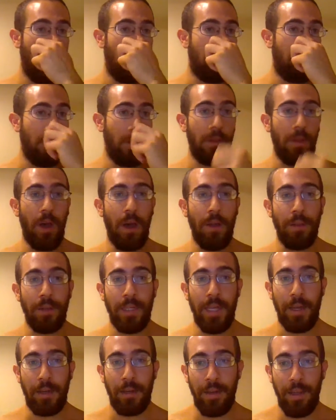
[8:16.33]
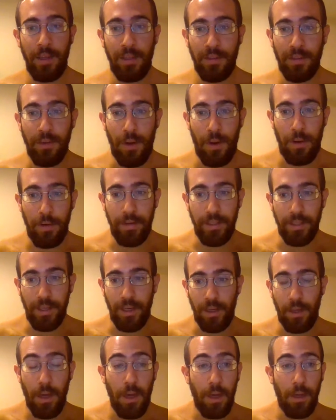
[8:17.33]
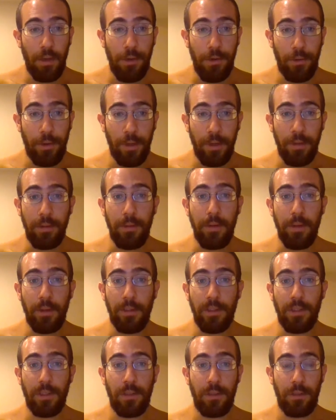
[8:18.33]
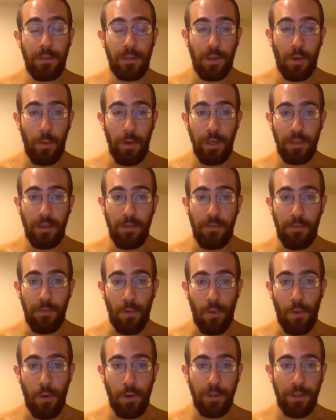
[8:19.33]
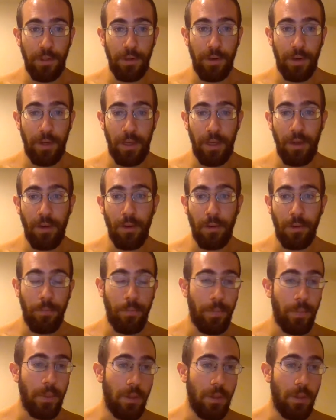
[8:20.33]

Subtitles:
But the other techniques is like you can squeeze the floor, do your Kegel